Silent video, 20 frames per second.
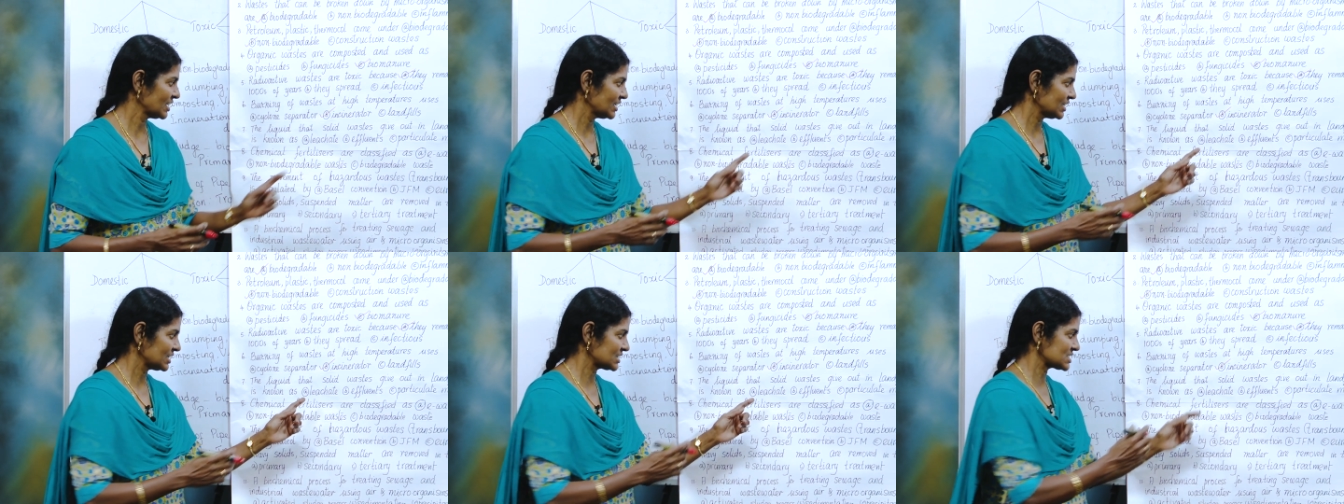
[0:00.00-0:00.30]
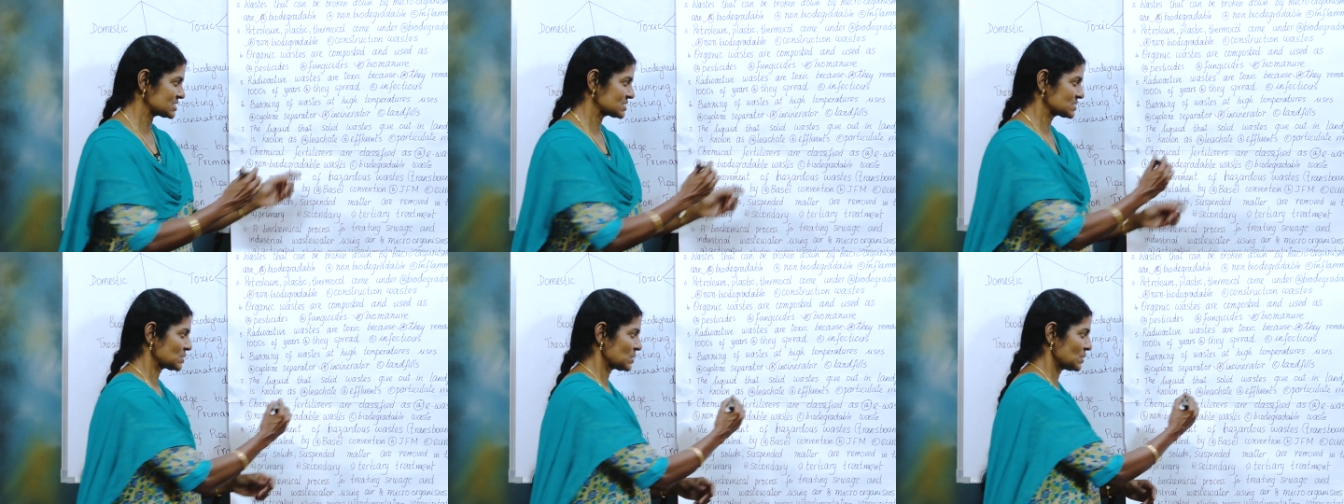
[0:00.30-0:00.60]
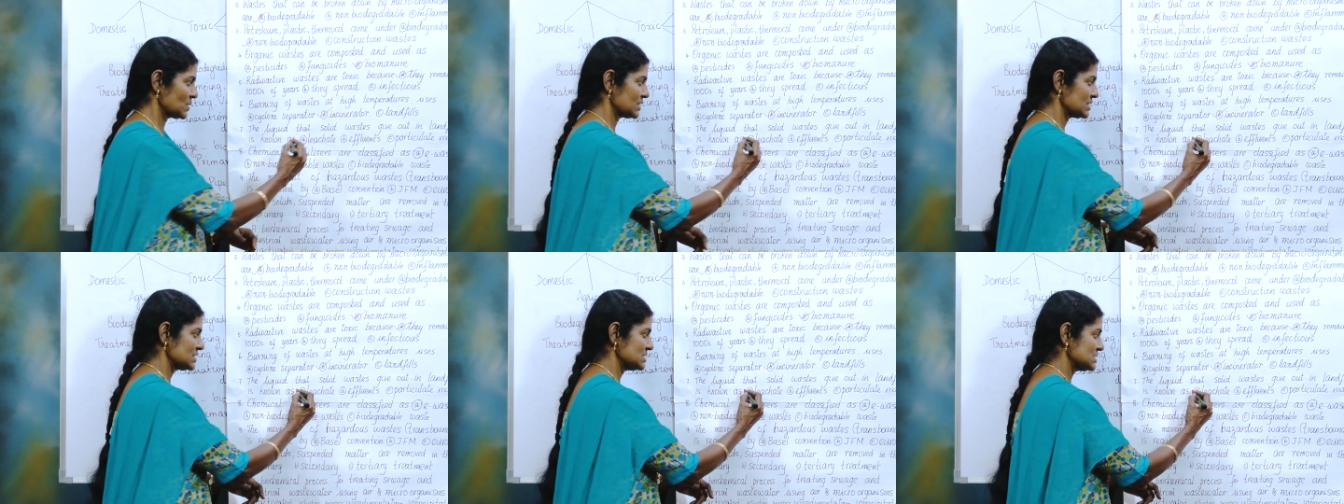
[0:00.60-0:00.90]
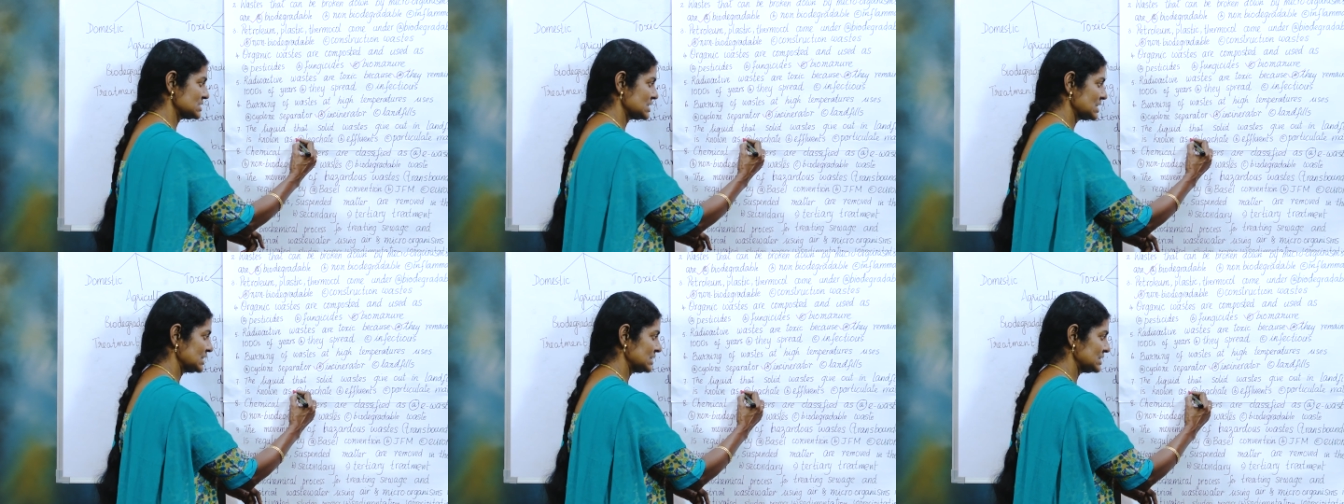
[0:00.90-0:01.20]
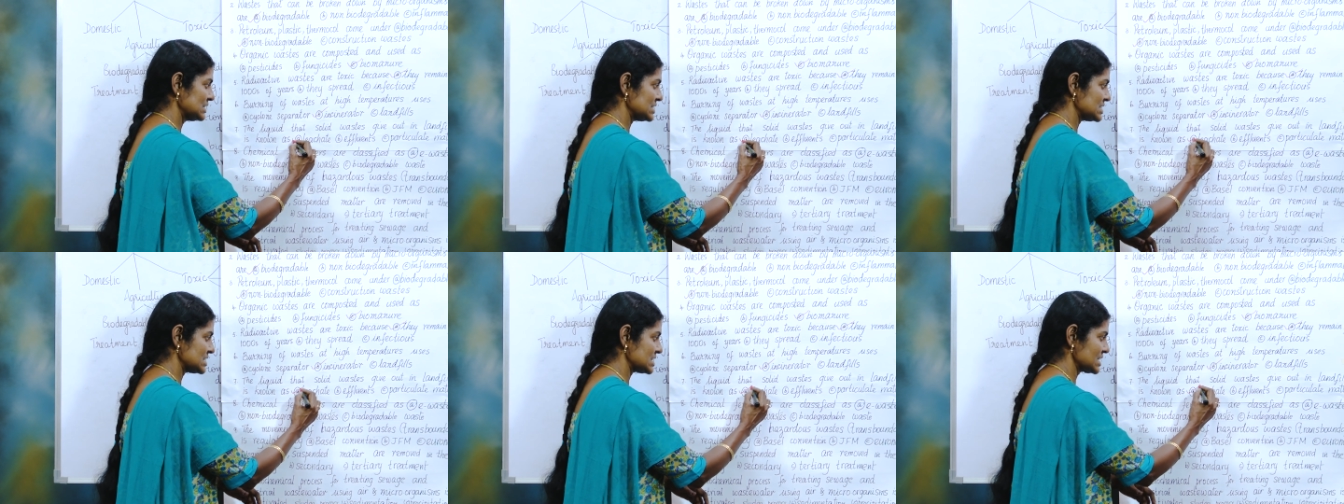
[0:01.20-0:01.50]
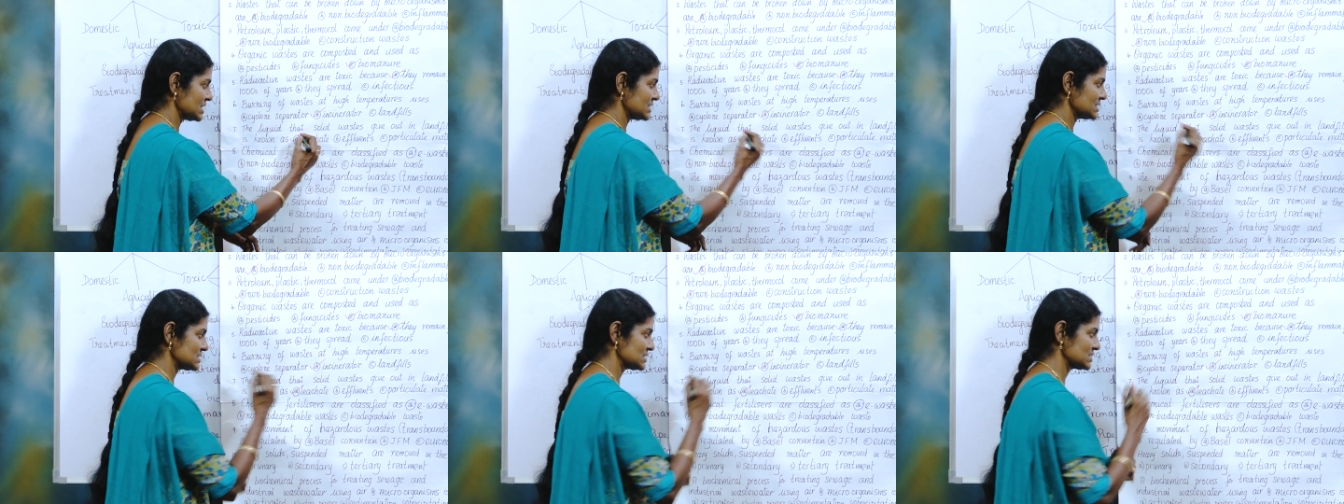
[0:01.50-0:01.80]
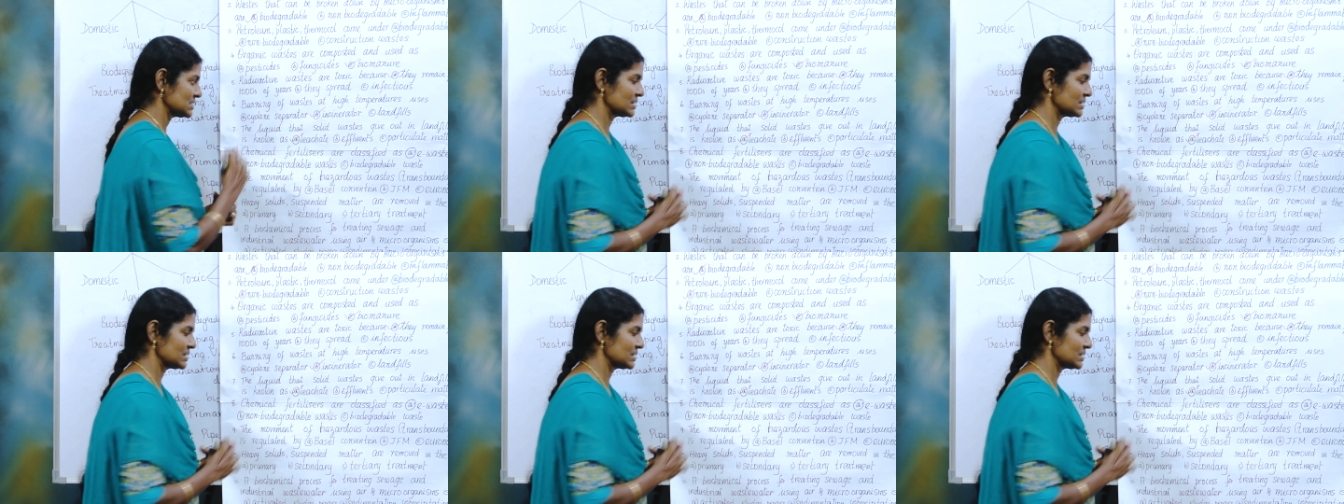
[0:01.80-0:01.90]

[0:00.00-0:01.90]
It is called as leachate.